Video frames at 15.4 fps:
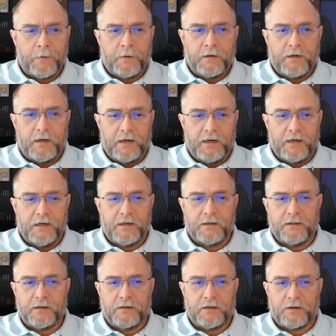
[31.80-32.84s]

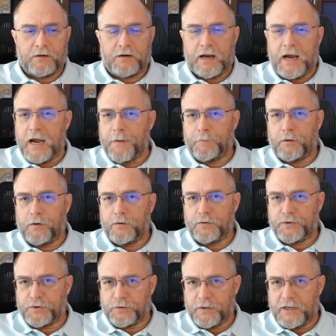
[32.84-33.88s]
in their haplo
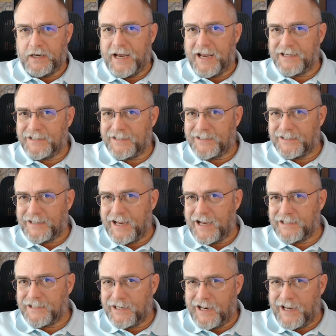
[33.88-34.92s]
tree as it
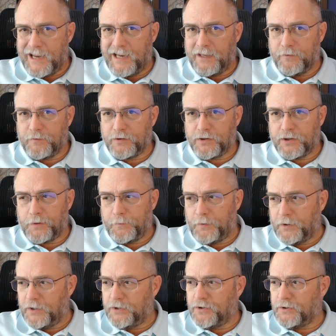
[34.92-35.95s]
stands today. There was a
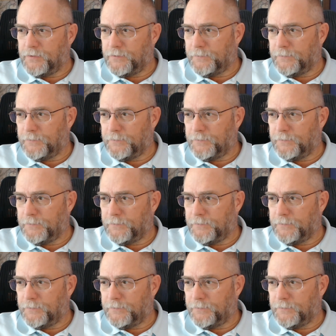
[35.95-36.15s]
completion.